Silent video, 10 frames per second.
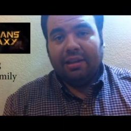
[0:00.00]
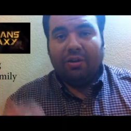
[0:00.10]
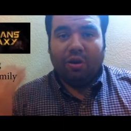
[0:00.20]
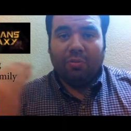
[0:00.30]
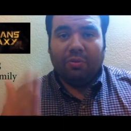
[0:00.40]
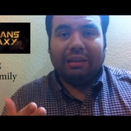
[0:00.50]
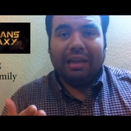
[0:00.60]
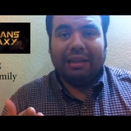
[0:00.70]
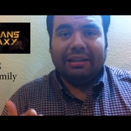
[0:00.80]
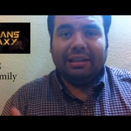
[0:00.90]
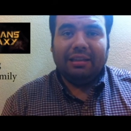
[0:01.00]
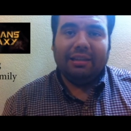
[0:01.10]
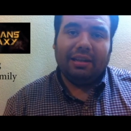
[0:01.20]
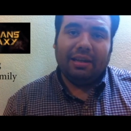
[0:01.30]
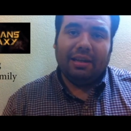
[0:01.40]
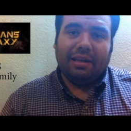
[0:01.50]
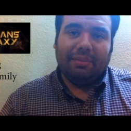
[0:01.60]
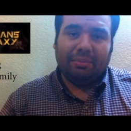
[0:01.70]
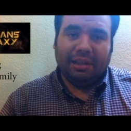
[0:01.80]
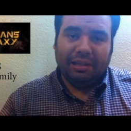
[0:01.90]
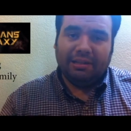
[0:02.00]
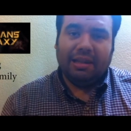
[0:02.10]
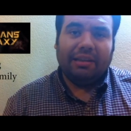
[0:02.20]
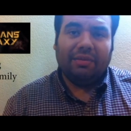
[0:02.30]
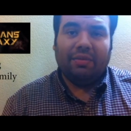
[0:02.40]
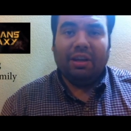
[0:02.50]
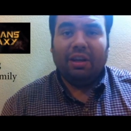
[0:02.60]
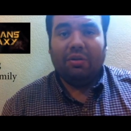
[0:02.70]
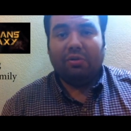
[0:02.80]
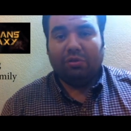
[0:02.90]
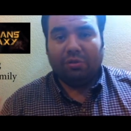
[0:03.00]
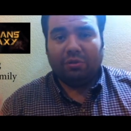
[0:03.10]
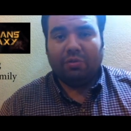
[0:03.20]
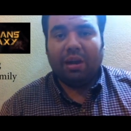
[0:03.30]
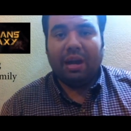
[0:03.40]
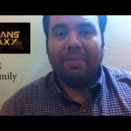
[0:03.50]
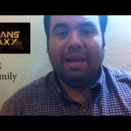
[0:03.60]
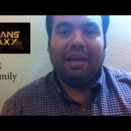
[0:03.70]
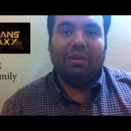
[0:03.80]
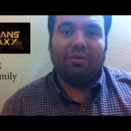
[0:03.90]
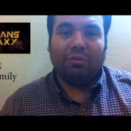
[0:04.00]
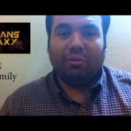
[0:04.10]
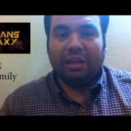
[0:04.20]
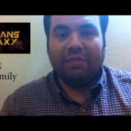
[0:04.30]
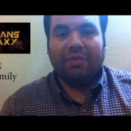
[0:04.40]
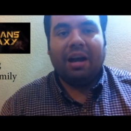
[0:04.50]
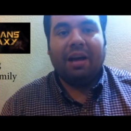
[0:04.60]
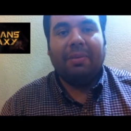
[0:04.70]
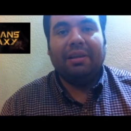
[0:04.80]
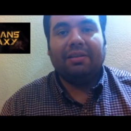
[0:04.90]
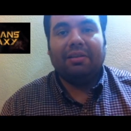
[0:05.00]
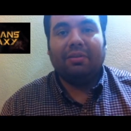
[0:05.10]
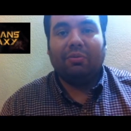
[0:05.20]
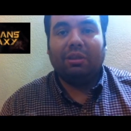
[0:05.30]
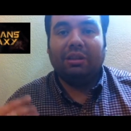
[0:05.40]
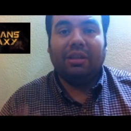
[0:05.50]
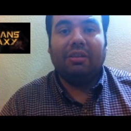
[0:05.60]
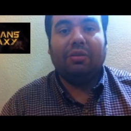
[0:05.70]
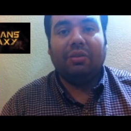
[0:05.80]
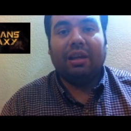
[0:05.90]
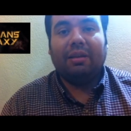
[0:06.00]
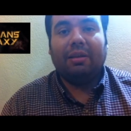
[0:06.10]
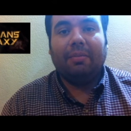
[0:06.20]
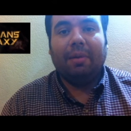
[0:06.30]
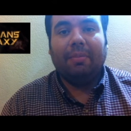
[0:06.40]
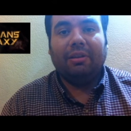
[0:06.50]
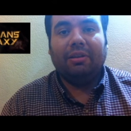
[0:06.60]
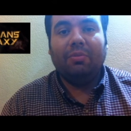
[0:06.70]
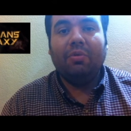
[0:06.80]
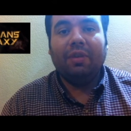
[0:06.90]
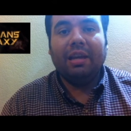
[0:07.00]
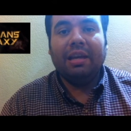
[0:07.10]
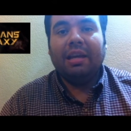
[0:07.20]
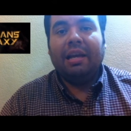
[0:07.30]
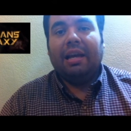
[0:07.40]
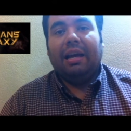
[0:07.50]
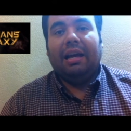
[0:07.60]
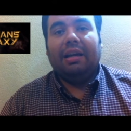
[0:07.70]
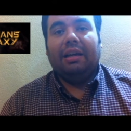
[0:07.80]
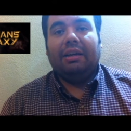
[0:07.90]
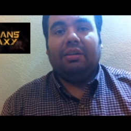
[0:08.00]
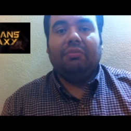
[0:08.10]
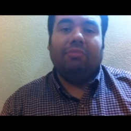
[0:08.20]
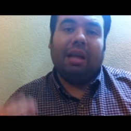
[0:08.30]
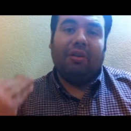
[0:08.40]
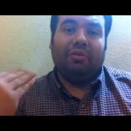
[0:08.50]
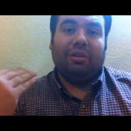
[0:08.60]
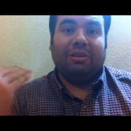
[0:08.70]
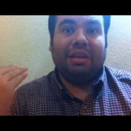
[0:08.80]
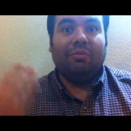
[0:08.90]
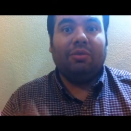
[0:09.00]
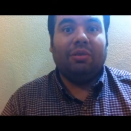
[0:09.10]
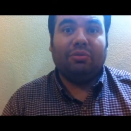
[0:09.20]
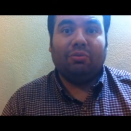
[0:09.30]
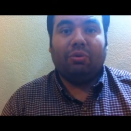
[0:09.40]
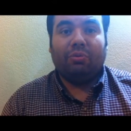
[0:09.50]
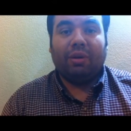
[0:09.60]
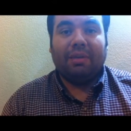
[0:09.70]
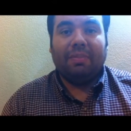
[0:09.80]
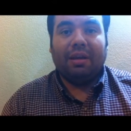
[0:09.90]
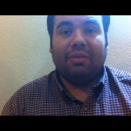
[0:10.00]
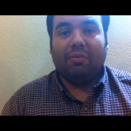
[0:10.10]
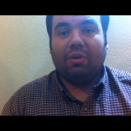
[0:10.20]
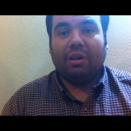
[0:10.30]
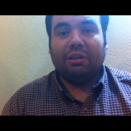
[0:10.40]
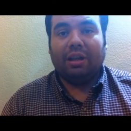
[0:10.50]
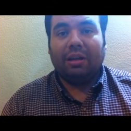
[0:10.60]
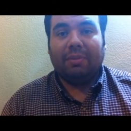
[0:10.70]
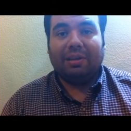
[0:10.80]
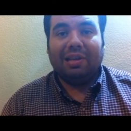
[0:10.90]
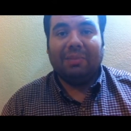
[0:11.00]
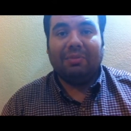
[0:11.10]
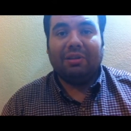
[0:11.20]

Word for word: Hope you liked it. Uh, please like the video, subscribe, and also leave comments on what did you think the, about the movie. Uh, now the sequel is already being worked on by James